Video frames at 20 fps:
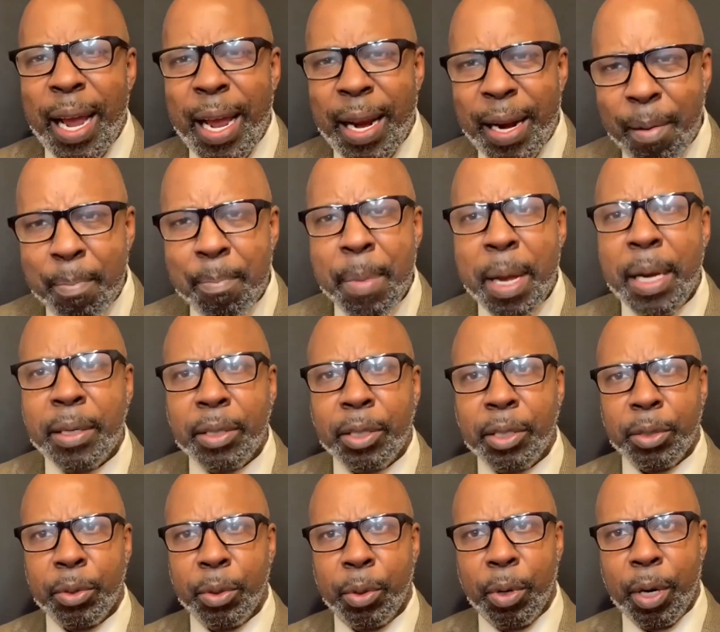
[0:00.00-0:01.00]
and a
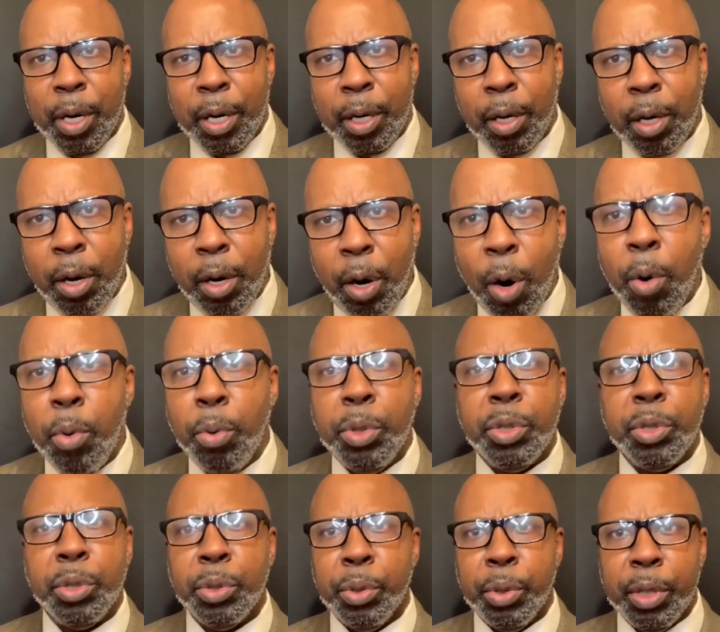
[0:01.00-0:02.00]
mentor, or a
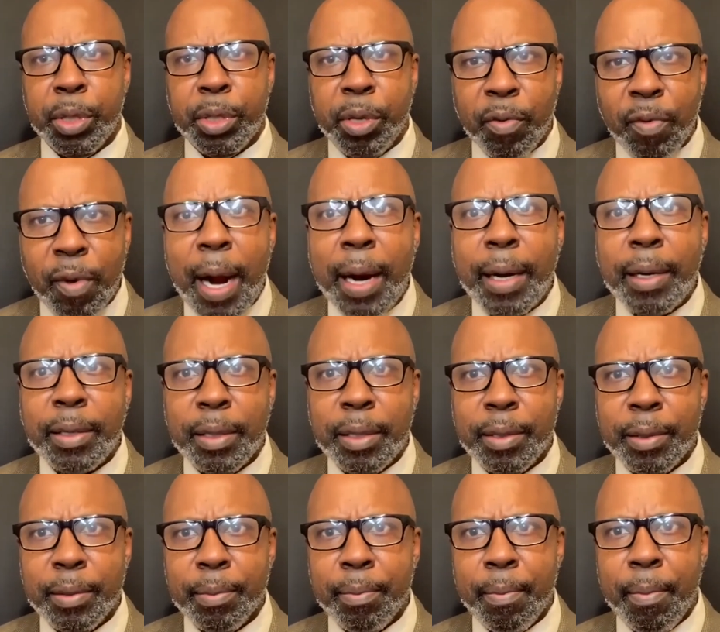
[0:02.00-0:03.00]
coach, or a
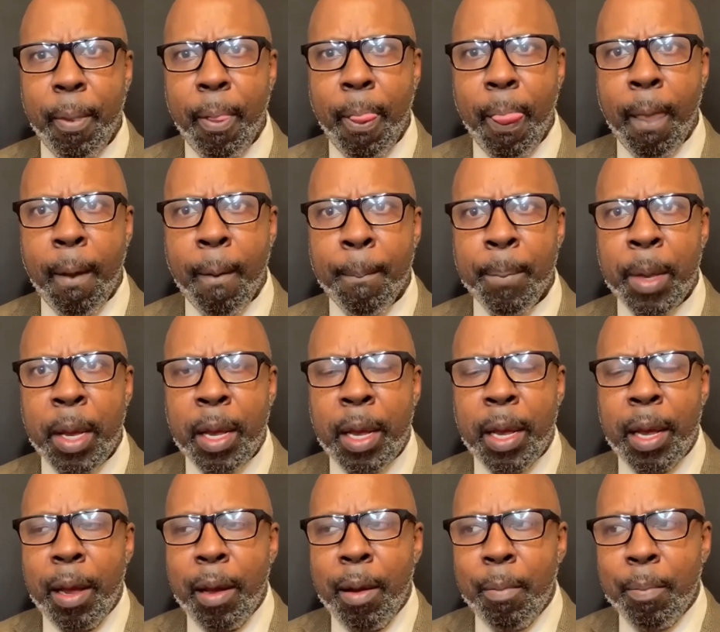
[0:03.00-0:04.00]
director.
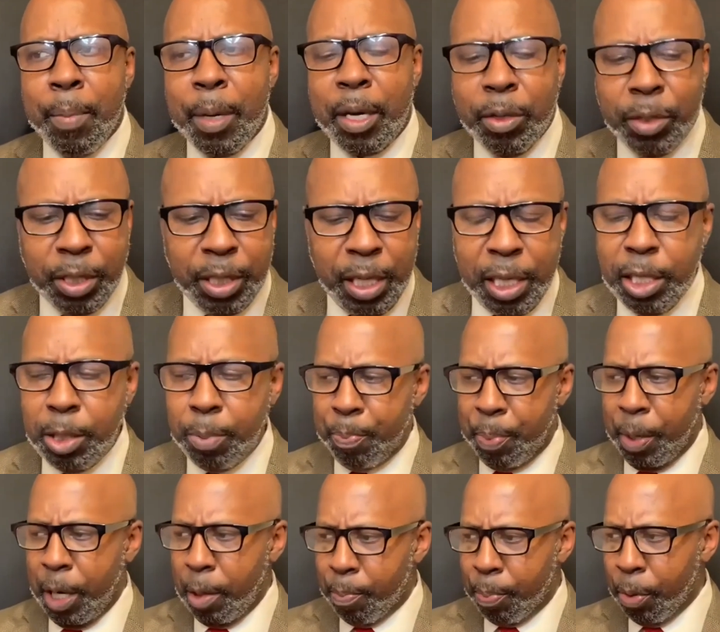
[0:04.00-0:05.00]
Because these
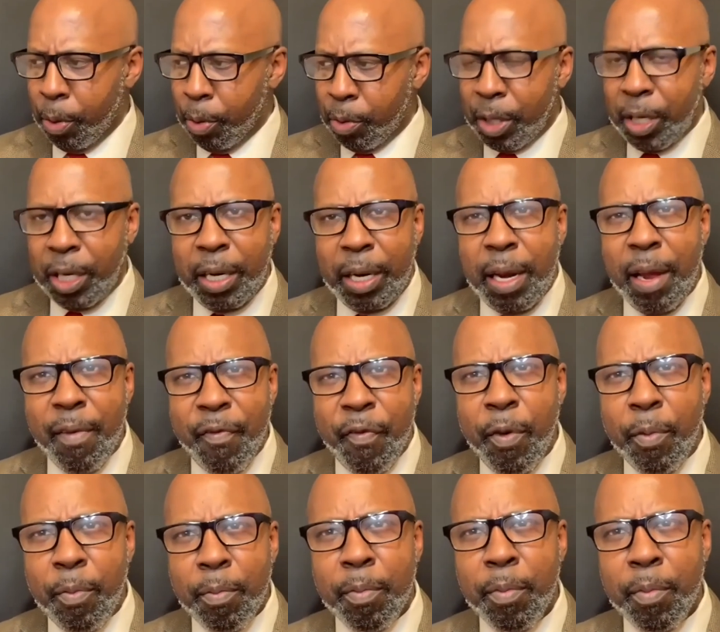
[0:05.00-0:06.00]
people give
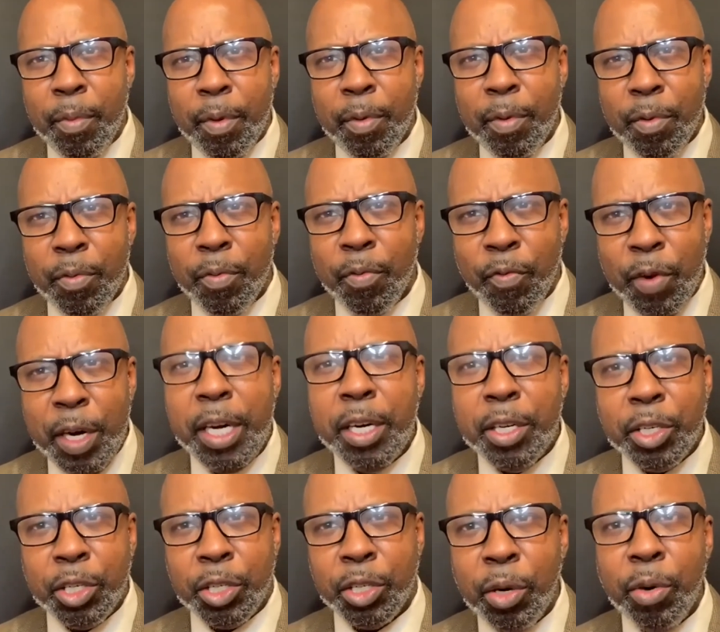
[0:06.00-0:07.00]
them
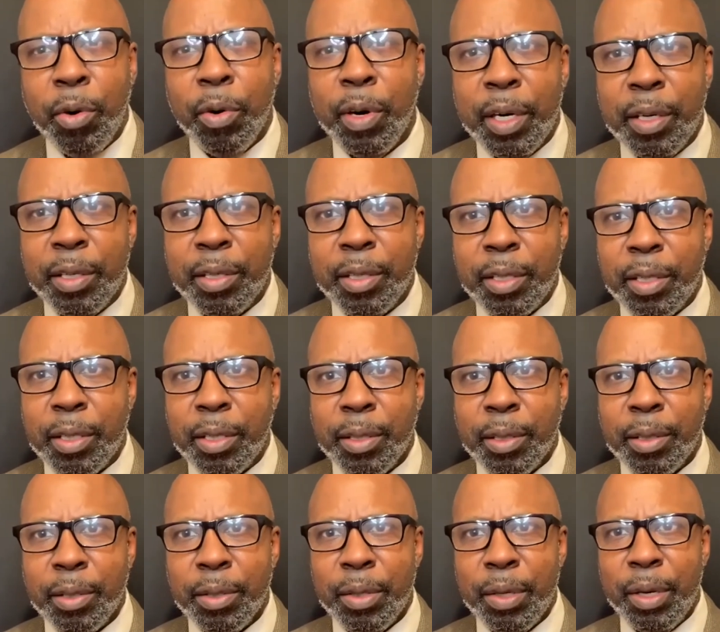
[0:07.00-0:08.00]
reassurance.
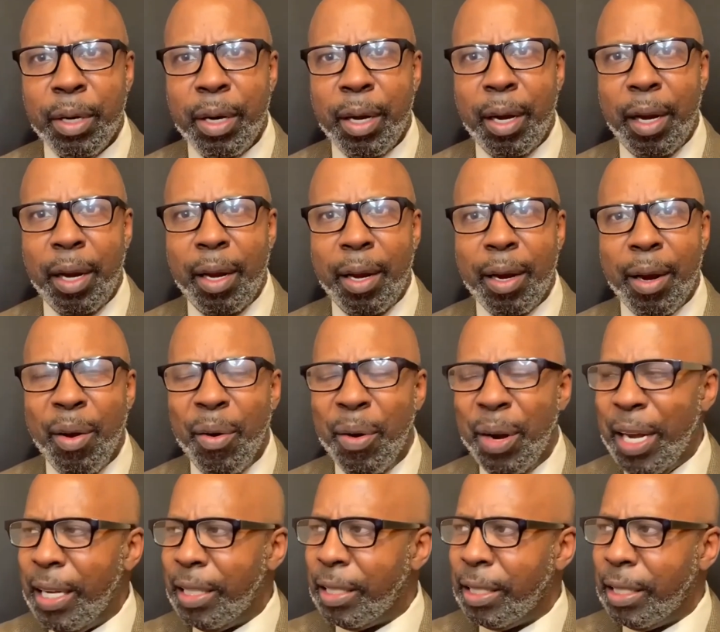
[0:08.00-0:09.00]
You know,
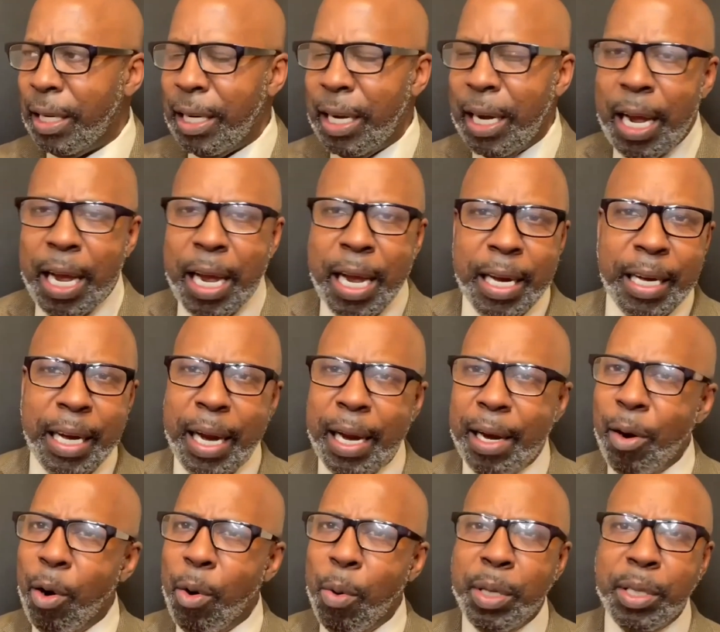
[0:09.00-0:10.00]
it
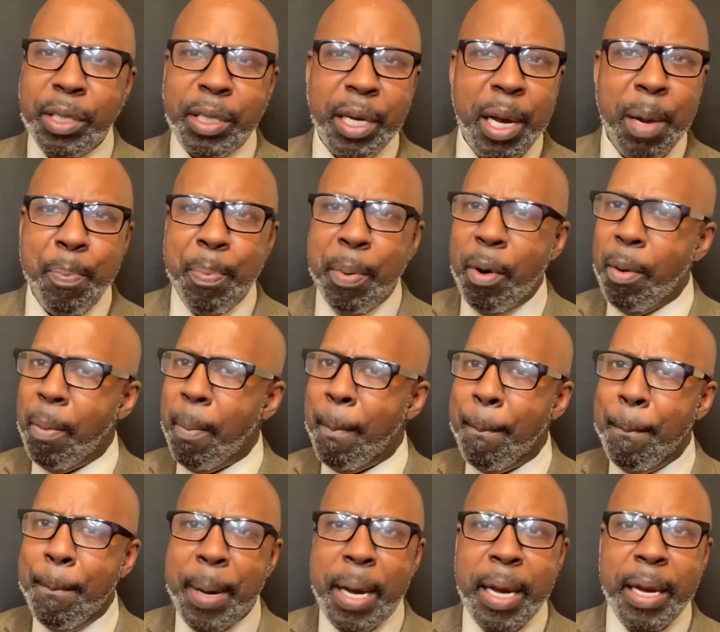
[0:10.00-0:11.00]
can't always keep
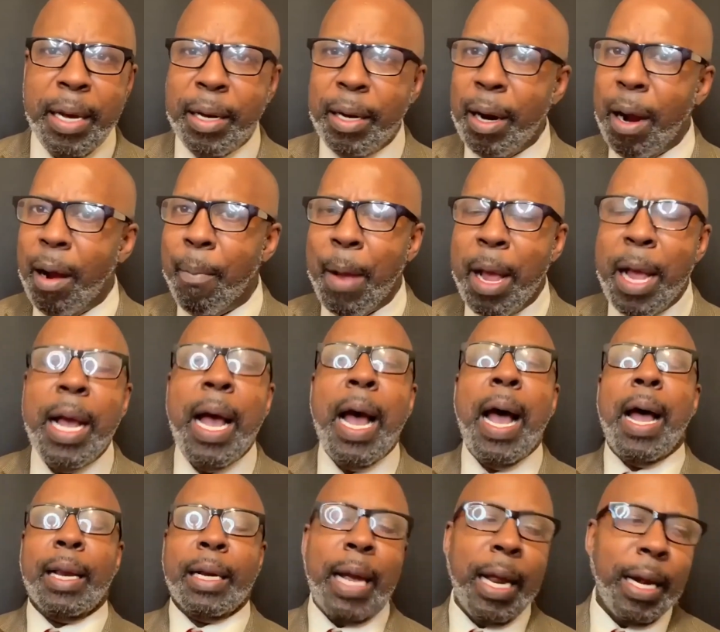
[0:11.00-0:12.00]
on beating up.
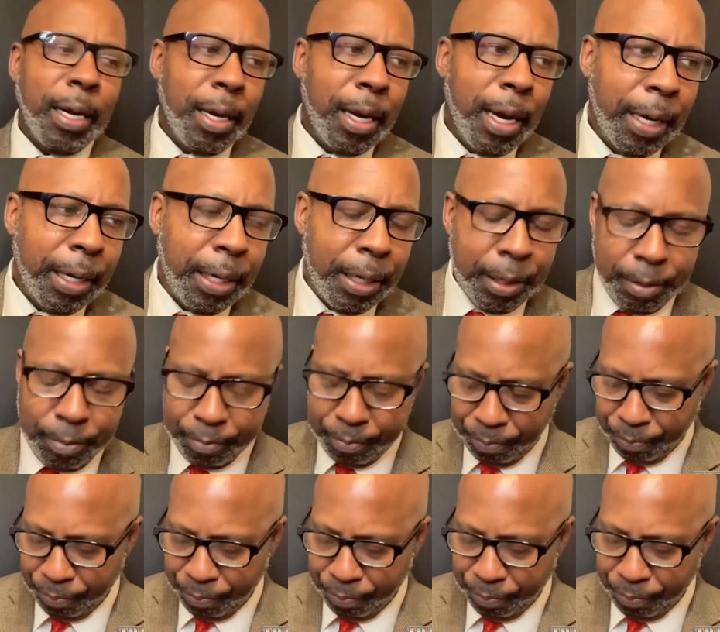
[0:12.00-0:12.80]
I got a lady,